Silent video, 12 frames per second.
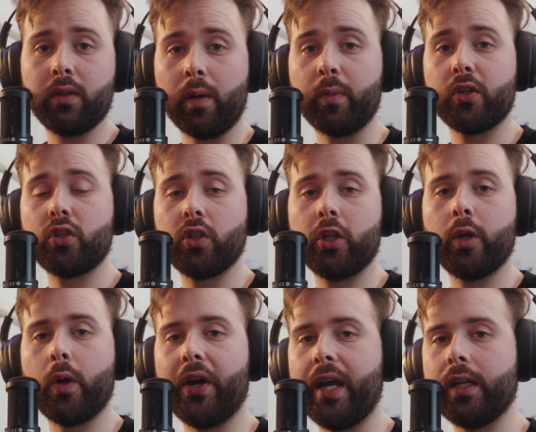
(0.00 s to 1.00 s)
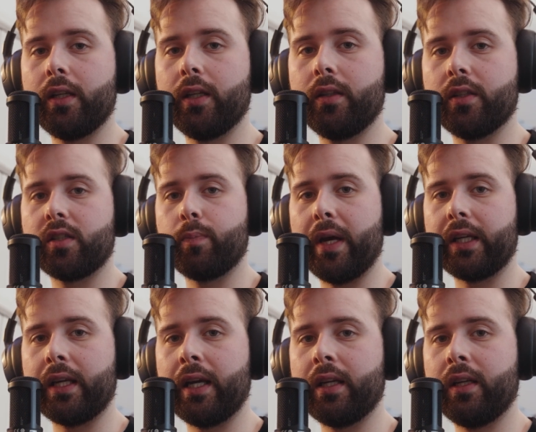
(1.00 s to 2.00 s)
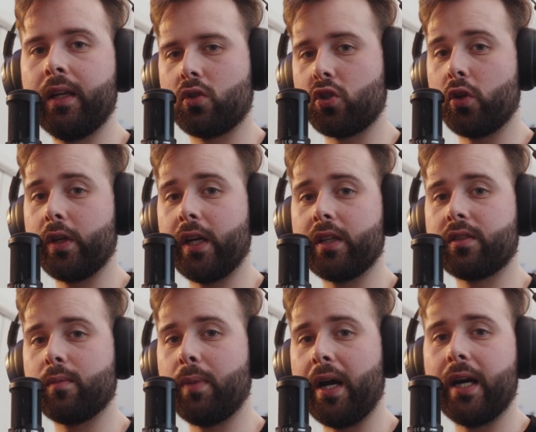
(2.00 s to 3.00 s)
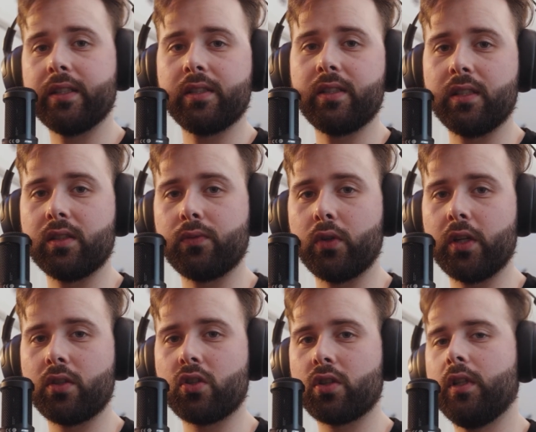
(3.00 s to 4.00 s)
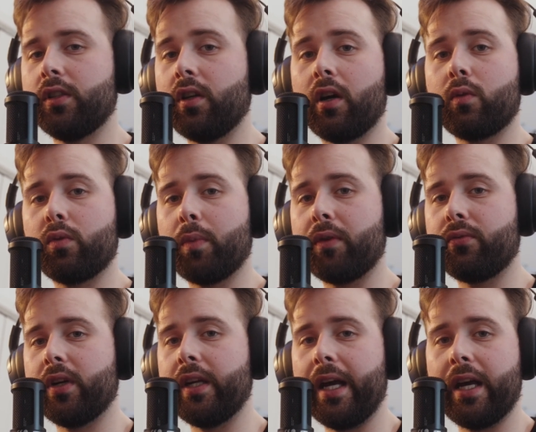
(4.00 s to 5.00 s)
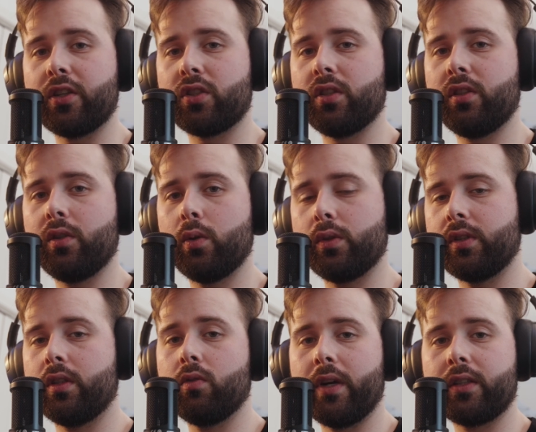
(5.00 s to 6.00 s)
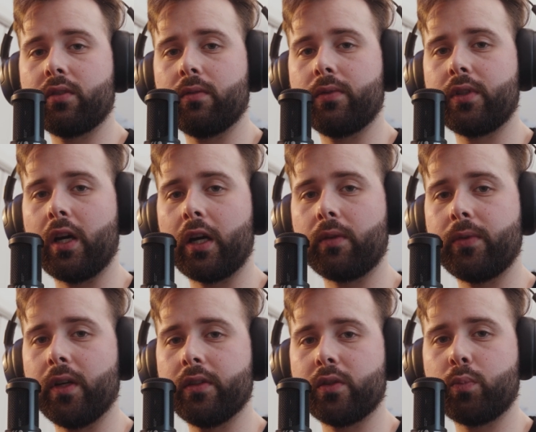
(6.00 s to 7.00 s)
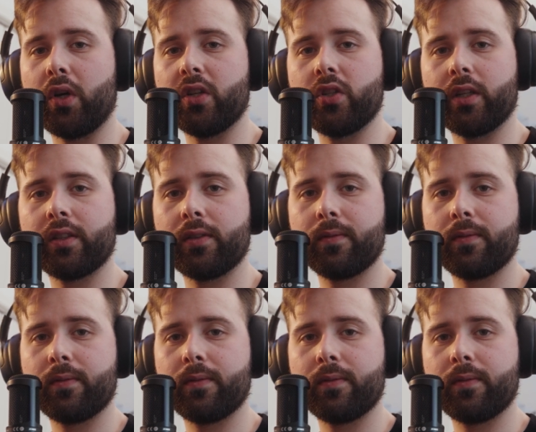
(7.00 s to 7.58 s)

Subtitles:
I'm going to show you how I edited the SPEC ad, show you guys some behind the scenes footage, and talk with my friend Ashton, who is the director of photography on this project.